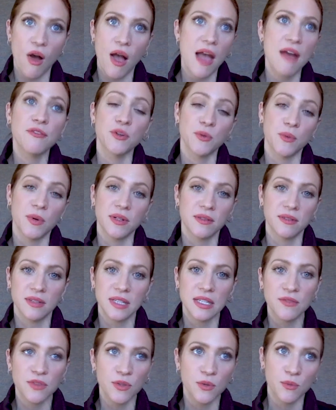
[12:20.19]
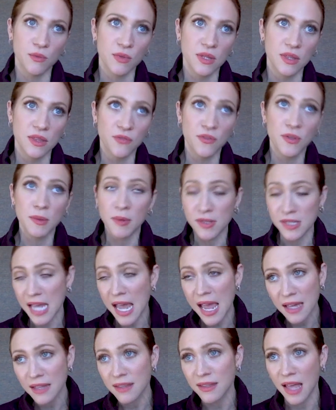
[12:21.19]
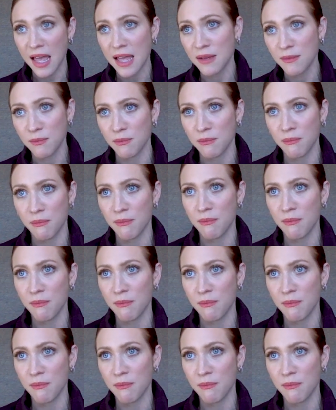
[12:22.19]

everyone, even the the females and and